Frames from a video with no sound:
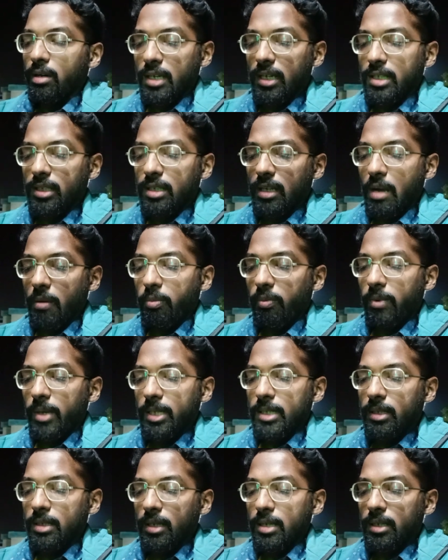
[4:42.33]
Let's
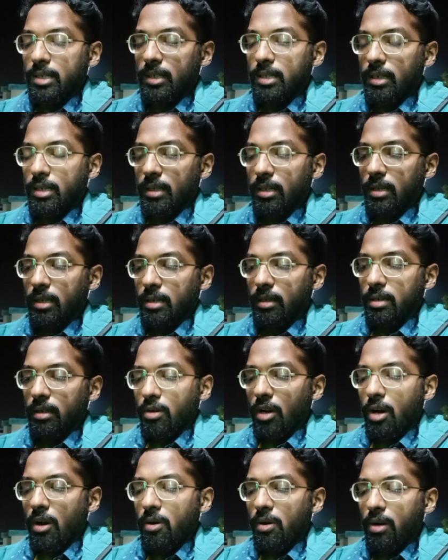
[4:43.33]
appraise this.
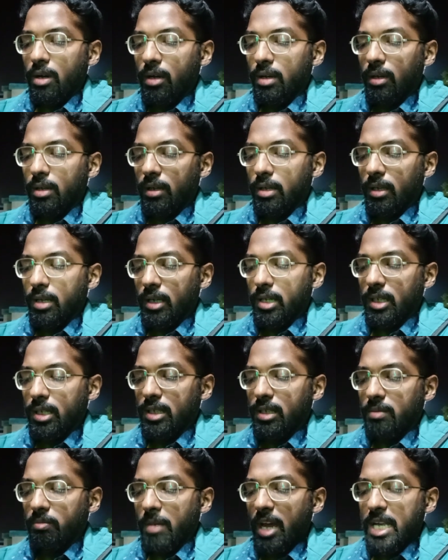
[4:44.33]
Groudon
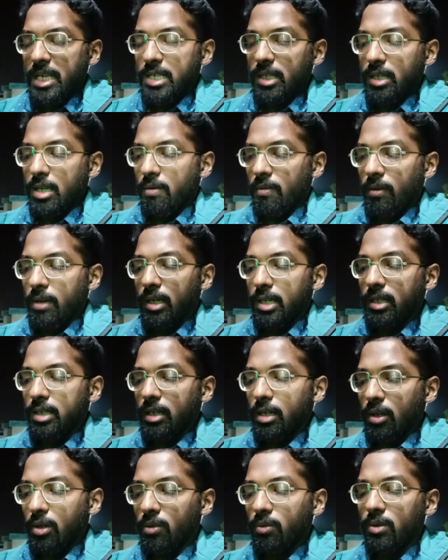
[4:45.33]
is massive,
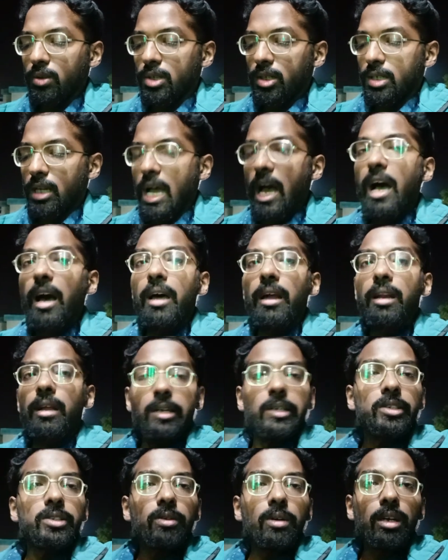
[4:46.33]
it's a 2-star.
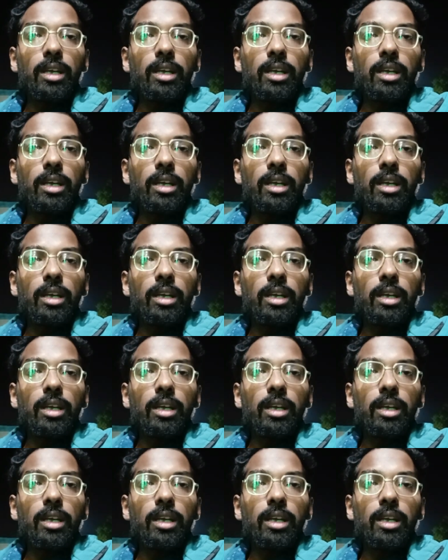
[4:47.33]
It's